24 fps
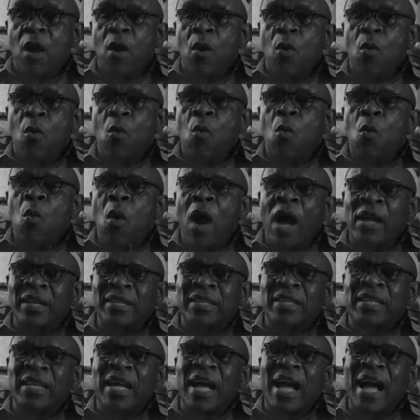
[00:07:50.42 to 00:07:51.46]

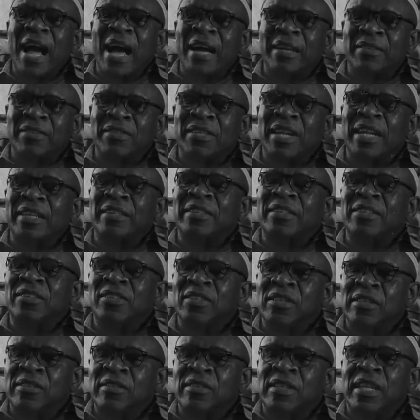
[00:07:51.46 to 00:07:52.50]
What are
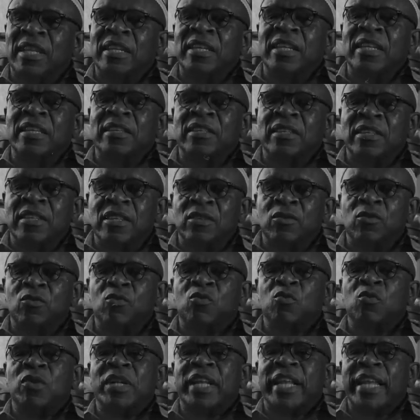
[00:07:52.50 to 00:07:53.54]
traditions that they did
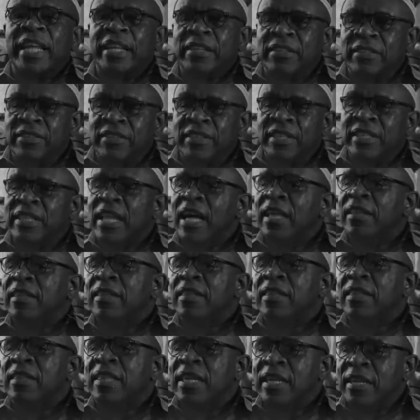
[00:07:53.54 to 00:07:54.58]
to cleanse?
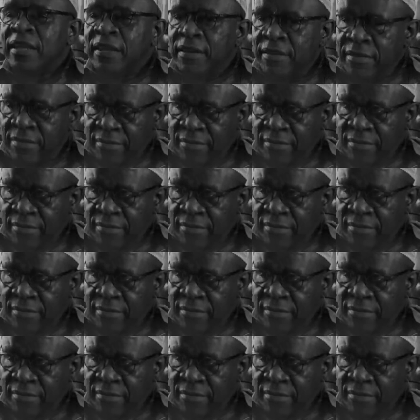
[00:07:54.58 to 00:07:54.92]
Nothing.